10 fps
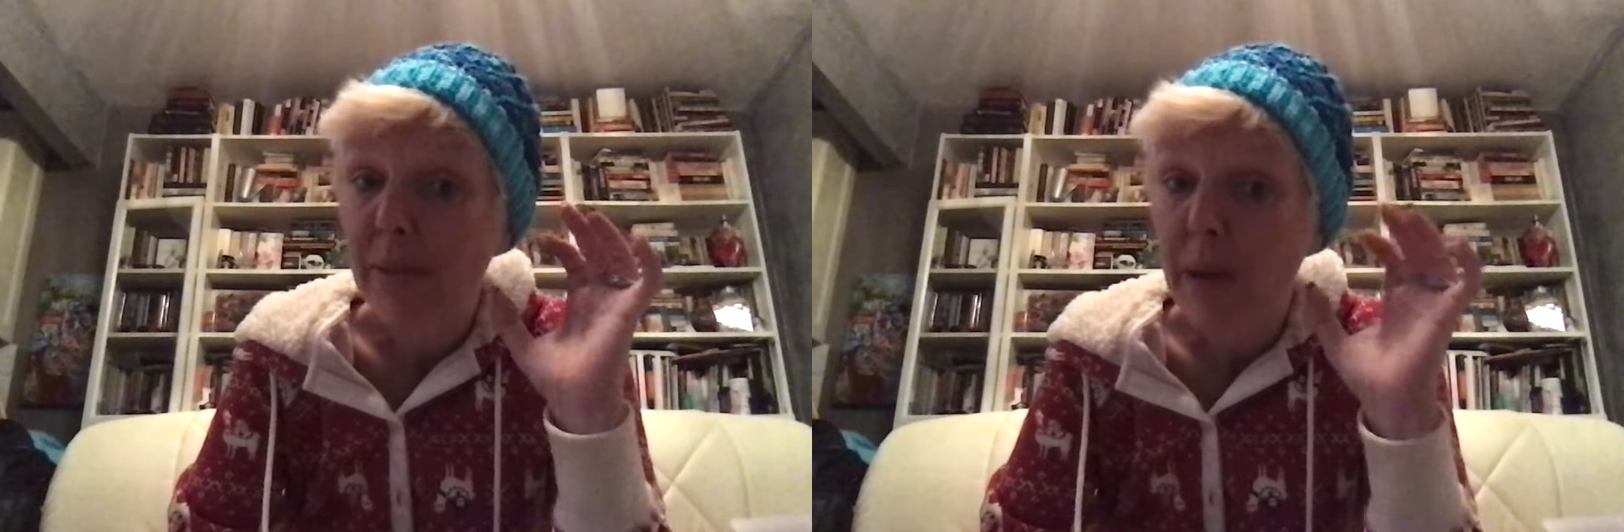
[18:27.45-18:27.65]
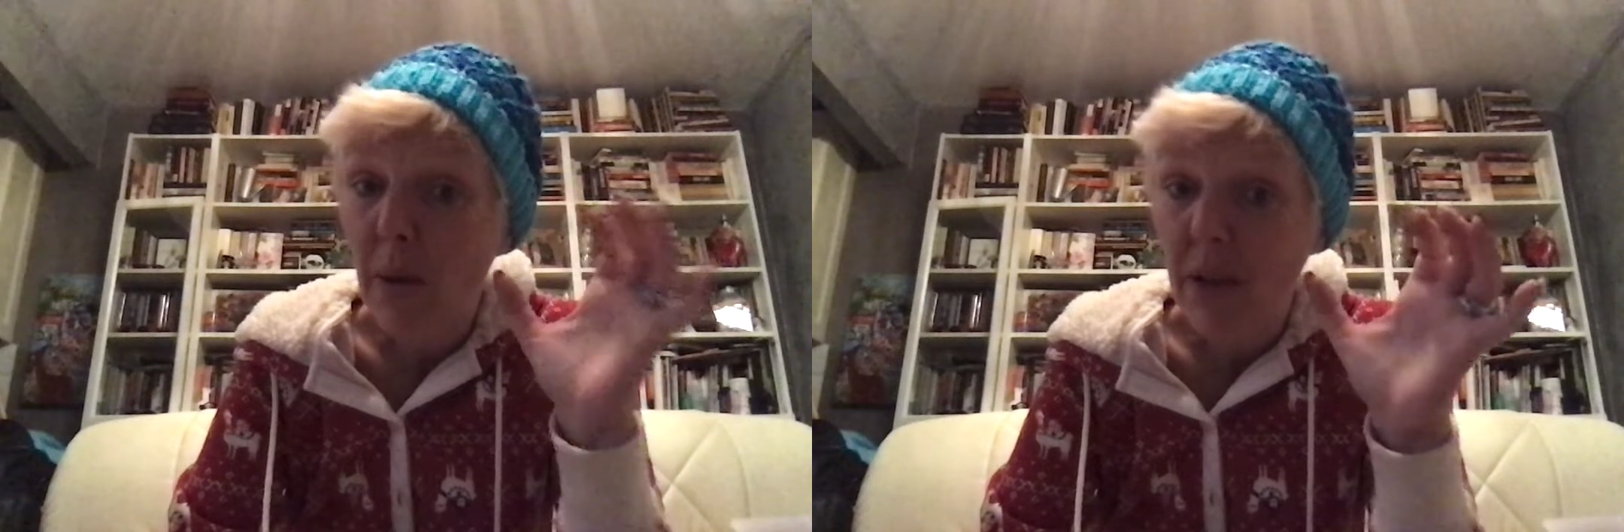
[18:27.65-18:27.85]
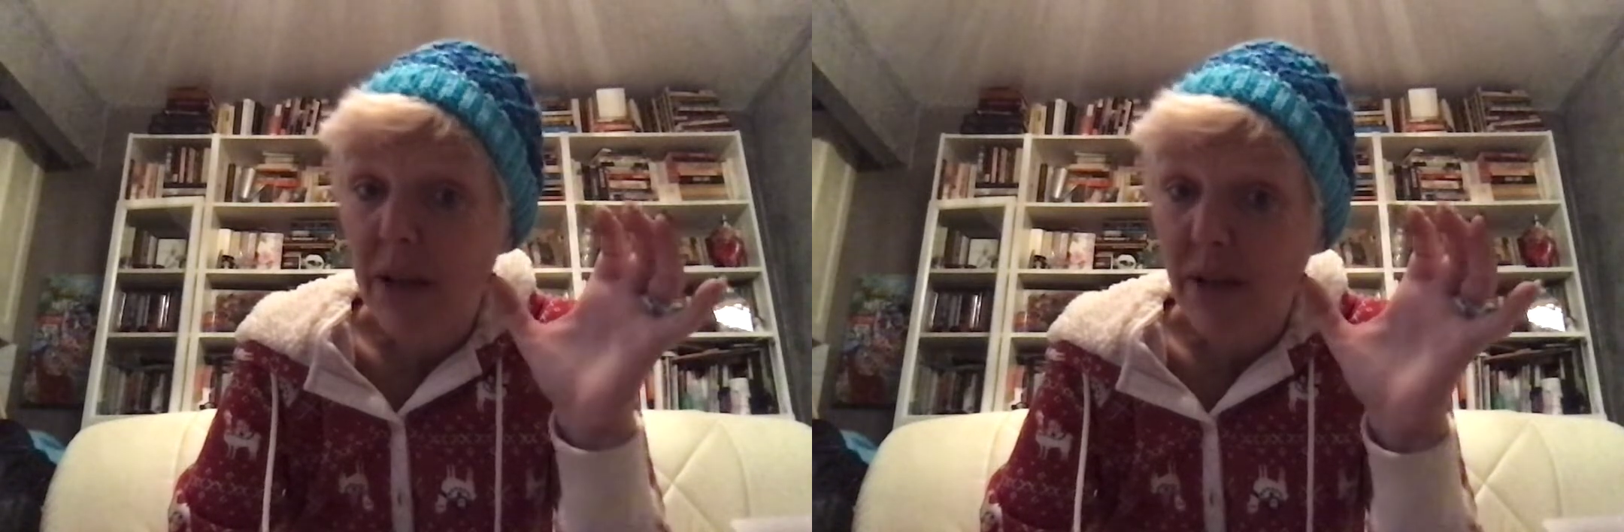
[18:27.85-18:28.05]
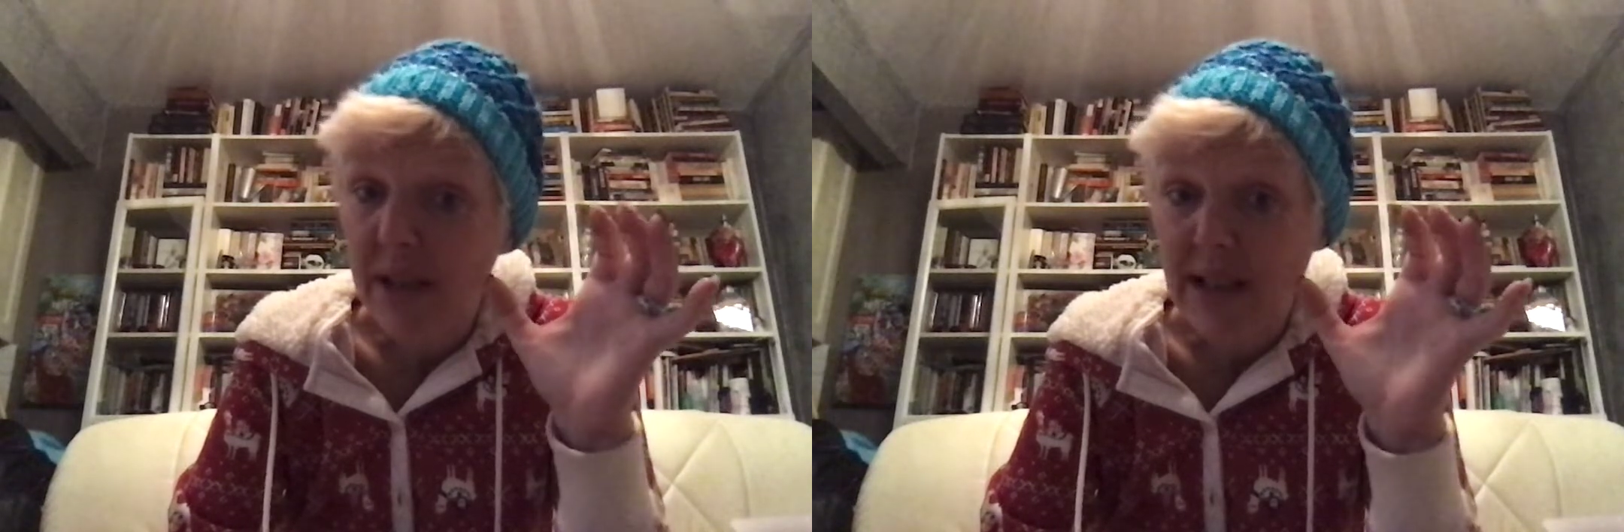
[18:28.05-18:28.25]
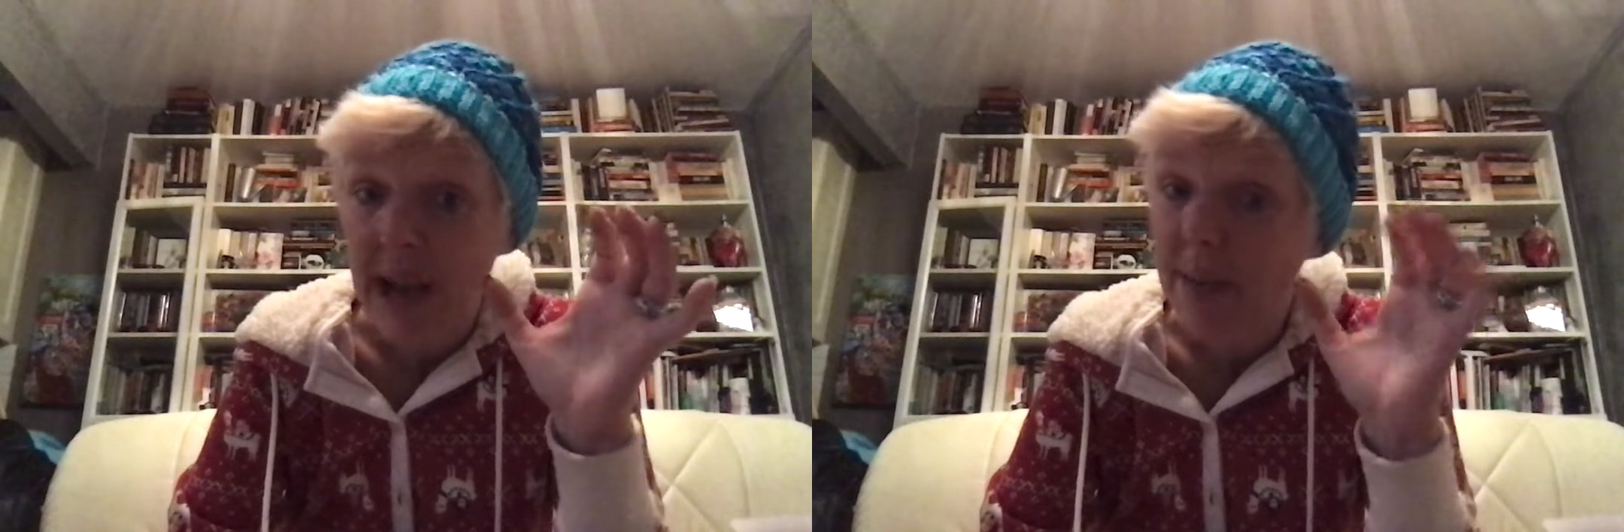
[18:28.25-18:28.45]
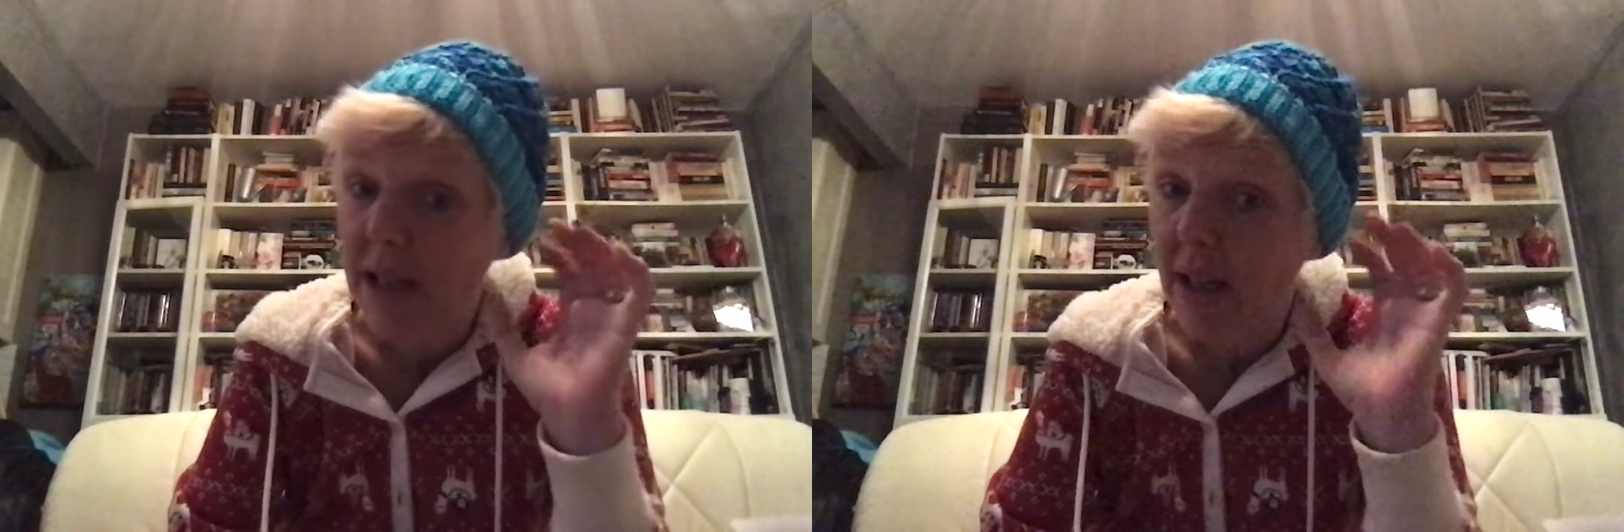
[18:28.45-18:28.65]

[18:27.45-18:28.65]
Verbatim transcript: may want to start adapting